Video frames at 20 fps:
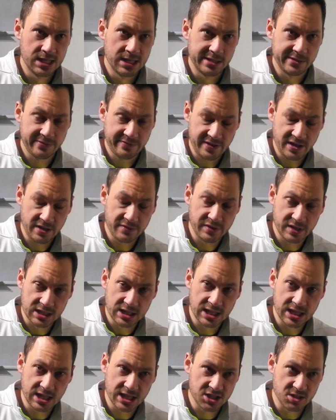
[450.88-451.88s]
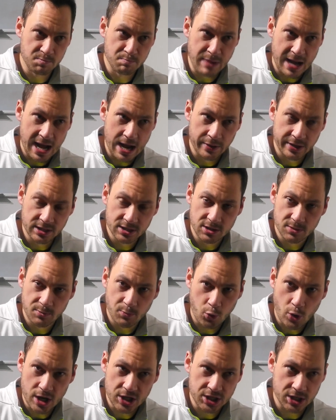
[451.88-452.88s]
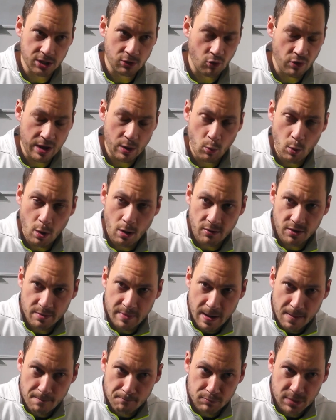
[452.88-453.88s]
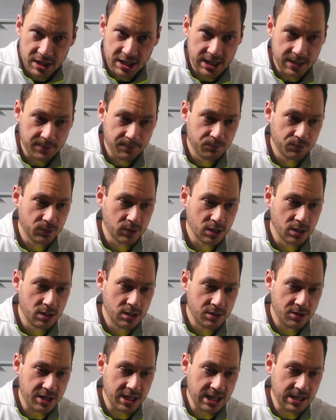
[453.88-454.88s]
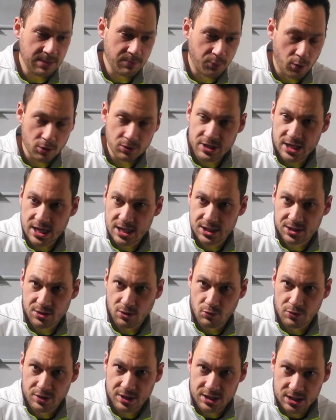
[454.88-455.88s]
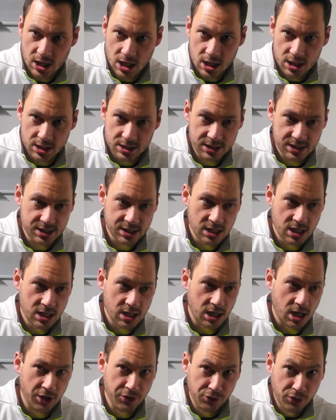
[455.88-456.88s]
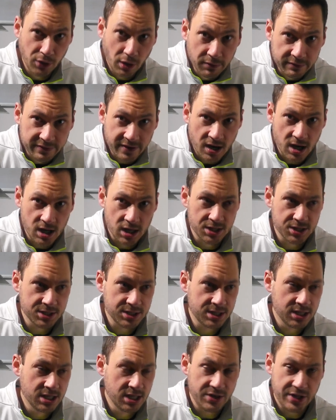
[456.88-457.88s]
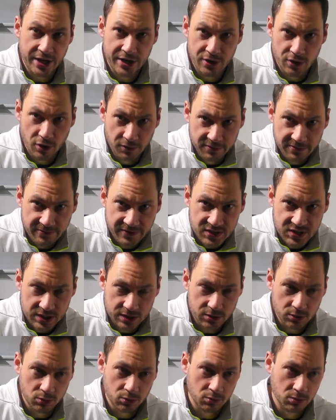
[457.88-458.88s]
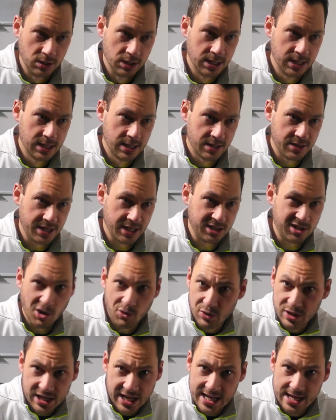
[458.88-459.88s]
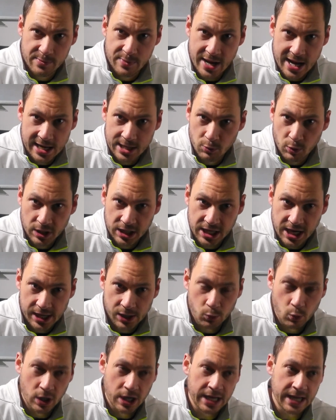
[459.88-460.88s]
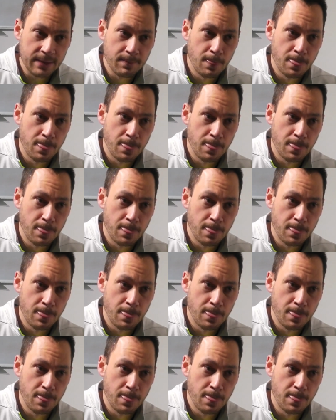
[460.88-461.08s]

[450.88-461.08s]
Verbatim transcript: FIFA clearly are just bowing to pressure or they're worried about money. The protests or the stance are non-violent, they're non-physical, they don't inhibit anyone in any way.